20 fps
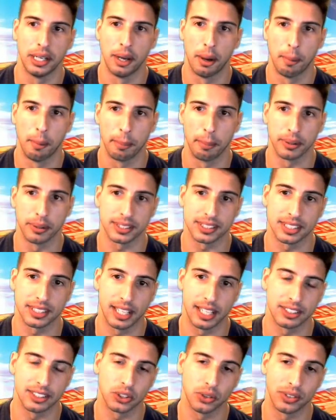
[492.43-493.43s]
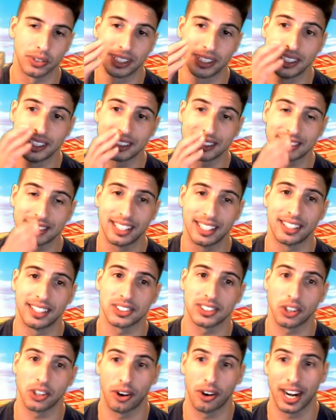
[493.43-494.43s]
percent So these
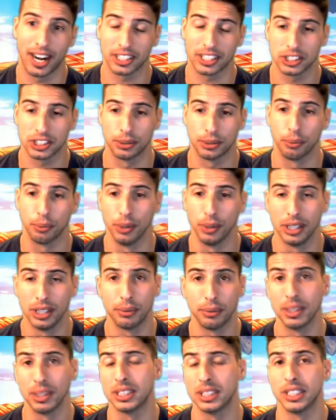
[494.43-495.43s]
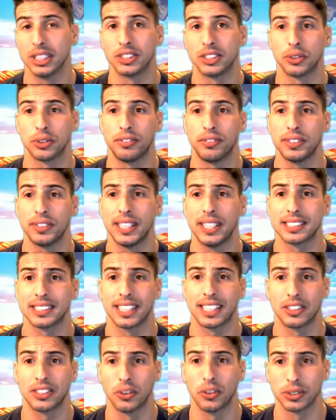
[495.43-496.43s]
things are actually really, really good. So if you guys
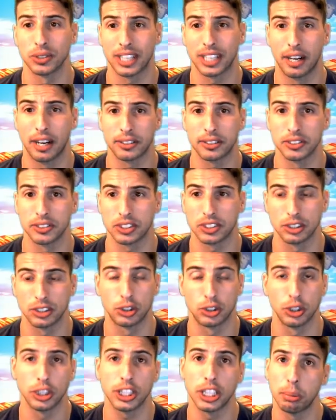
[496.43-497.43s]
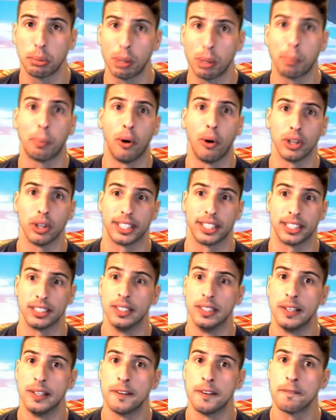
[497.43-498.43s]
get those characters, because you're going to be pulling.
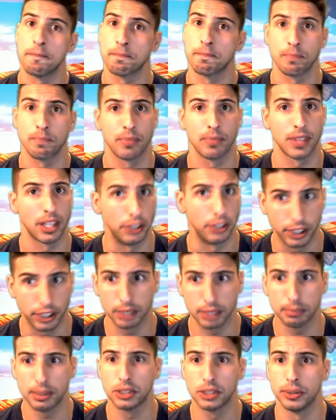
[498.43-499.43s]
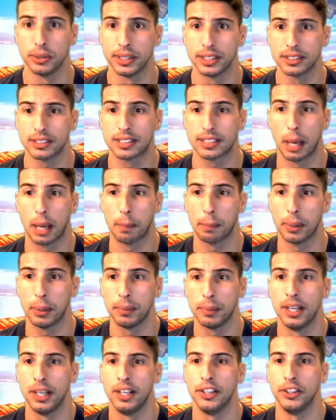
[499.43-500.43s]
You're going to be doing the step up.
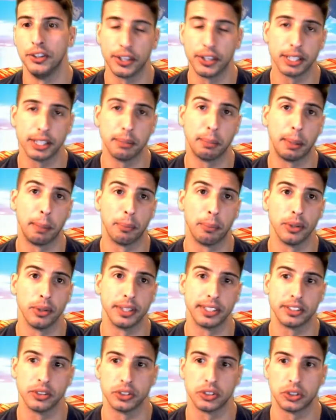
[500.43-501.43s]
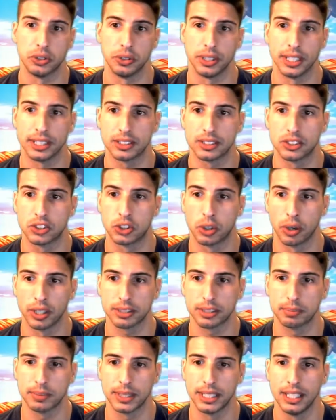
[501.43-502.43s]
You're going to be pulling those units.
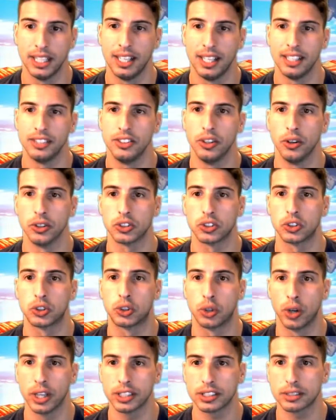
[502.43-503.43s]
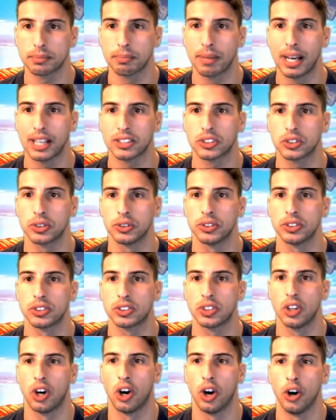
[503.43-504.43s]
Trust me, those trust masters
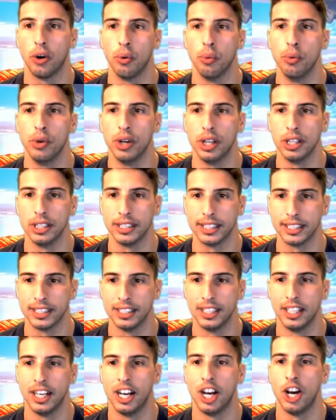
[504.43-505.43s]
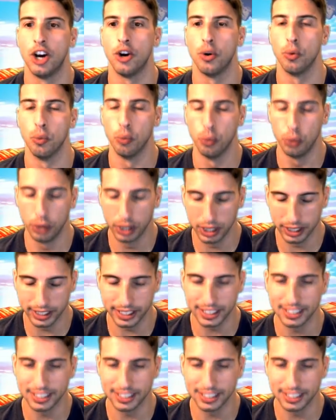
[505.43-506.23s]
are really, really,